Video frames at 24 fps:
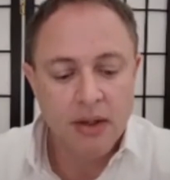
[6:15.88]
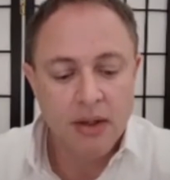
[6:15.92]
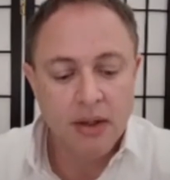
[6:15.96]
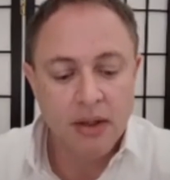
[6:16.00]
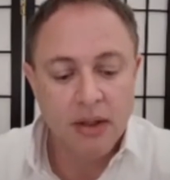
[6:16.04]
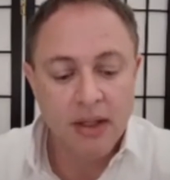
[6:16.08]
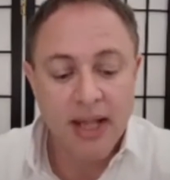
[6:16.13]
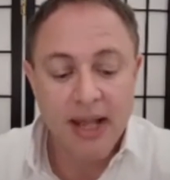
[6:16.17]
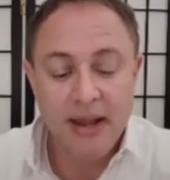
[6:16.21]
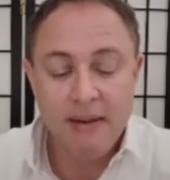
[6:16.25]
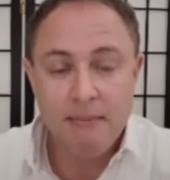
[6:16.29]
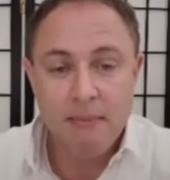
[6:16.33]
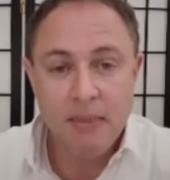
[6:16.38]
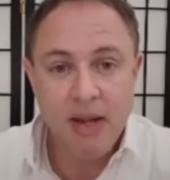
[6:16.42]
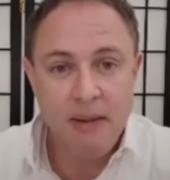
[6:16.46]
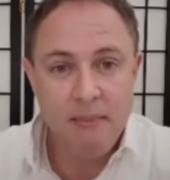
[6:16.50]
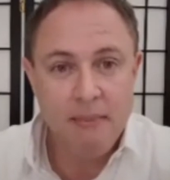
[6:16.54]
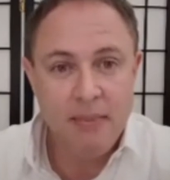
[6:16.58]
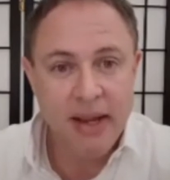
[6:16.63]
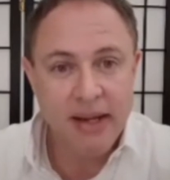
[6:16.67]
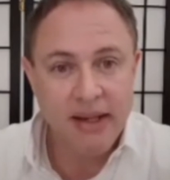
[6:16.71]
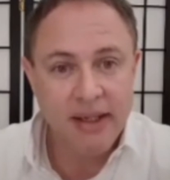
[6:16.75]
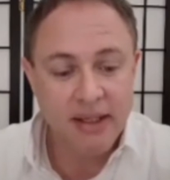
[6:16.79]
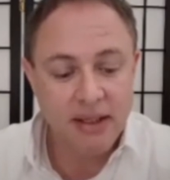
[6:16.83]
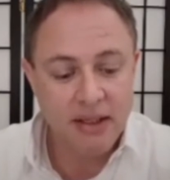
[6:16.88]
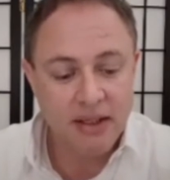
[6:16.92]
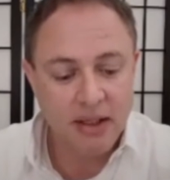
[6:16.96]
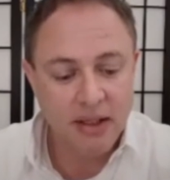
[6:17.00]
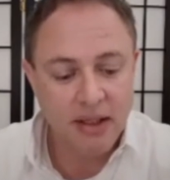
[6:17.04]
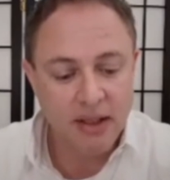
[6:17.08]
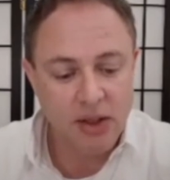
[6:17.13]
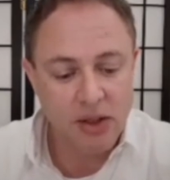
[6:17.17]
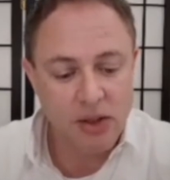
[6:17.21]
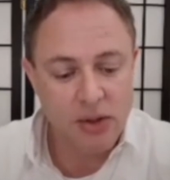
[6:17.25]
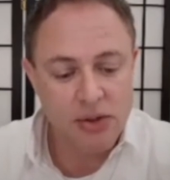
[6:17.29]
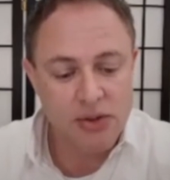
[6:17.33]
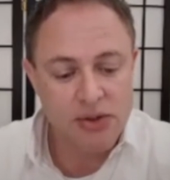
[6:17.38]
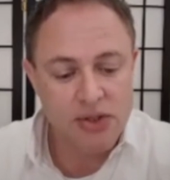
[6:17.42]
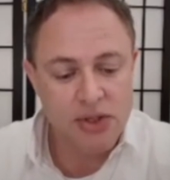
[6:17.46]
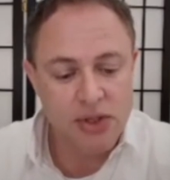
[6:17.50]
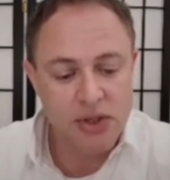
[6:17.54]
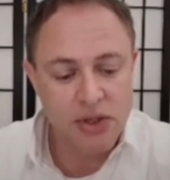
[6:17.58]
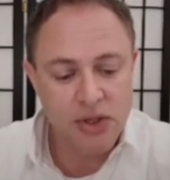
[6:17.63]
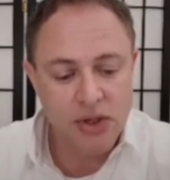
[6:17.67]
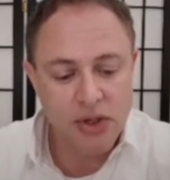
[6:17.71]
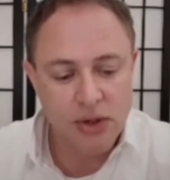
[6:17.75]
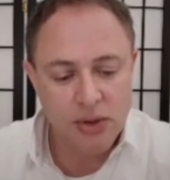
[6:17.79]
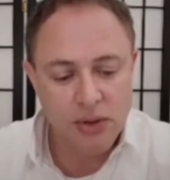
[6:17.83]
Let me make it clear to
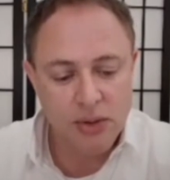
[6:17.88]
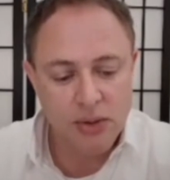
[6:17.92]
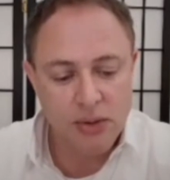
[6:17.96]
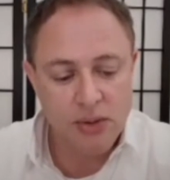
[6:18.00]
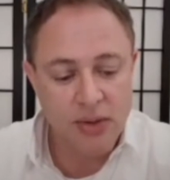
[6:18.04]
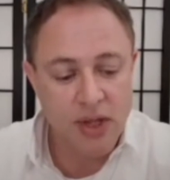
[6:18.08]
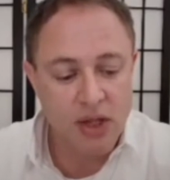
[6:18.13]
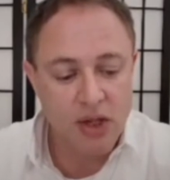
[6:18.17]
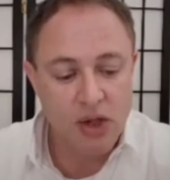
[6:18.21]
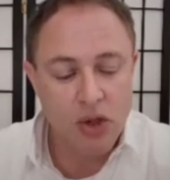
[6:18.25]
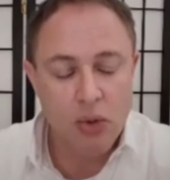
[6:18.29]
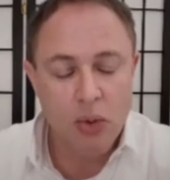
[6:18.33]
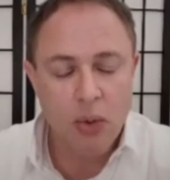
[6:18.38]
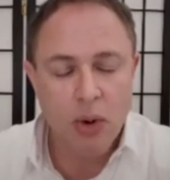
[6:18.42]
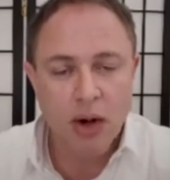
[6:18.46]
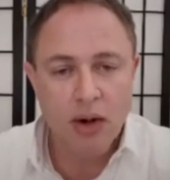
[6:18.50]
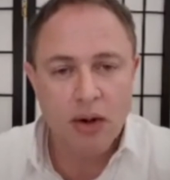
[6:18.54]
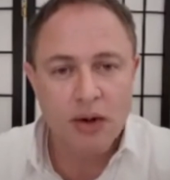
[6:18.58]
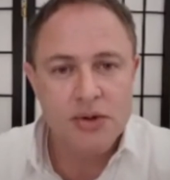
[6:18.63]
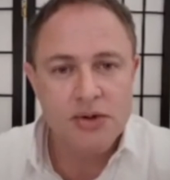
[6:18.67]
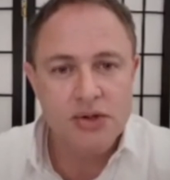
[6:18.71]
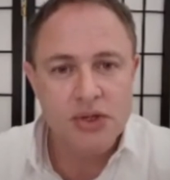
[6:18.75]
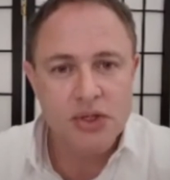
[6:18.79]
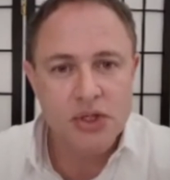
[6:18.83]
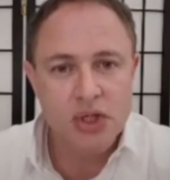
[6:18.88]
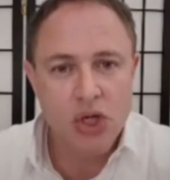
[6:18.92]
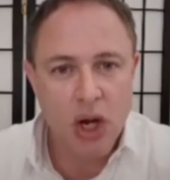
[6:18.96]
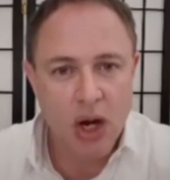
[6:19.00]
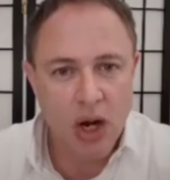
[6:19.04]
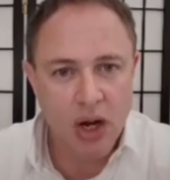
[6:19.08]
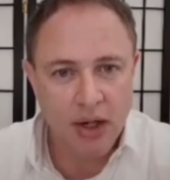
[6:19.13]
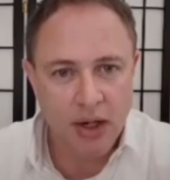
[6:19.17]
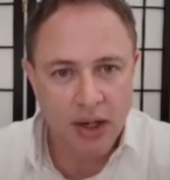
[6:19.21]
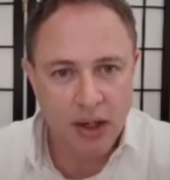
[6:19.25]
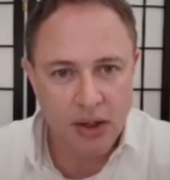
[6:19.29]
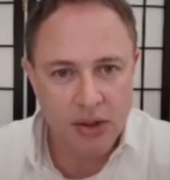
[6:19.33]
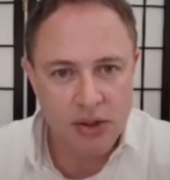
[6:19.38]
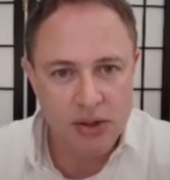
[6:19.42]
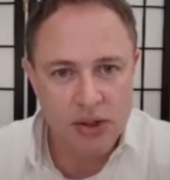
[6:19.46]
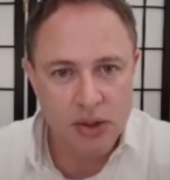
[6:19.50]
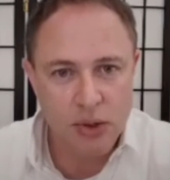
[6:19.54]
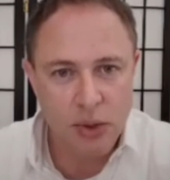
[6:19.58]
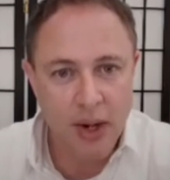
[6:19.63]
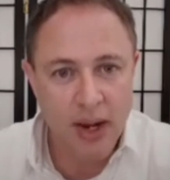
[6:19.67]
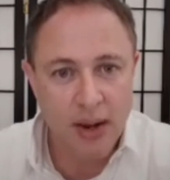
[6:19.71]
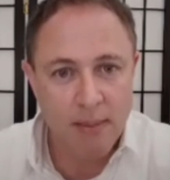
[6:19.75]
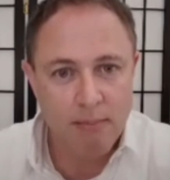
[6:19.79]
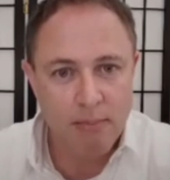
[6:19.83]
you that you aren't talking
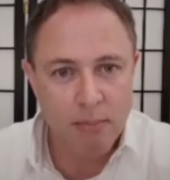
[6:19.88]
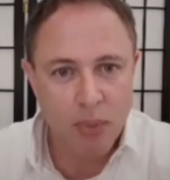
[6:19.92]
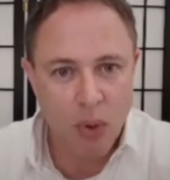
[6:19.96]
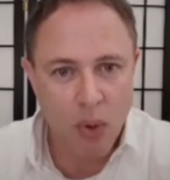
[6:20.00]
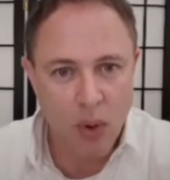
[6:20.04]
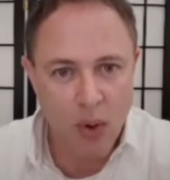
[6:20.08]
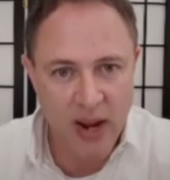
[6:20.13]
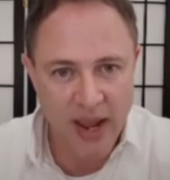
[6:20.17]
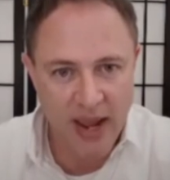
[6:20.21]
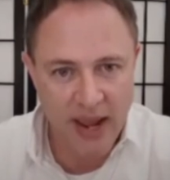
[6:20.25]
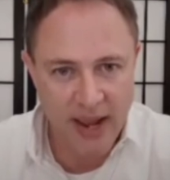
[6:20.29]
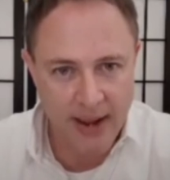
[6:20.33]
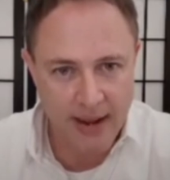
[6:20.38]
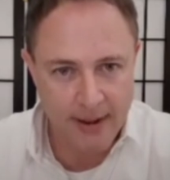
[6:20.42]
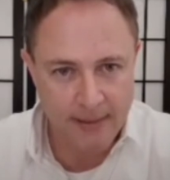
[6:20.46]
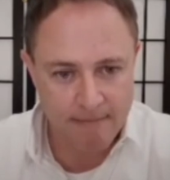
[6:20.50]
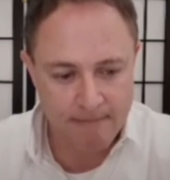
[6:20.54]
to a boy.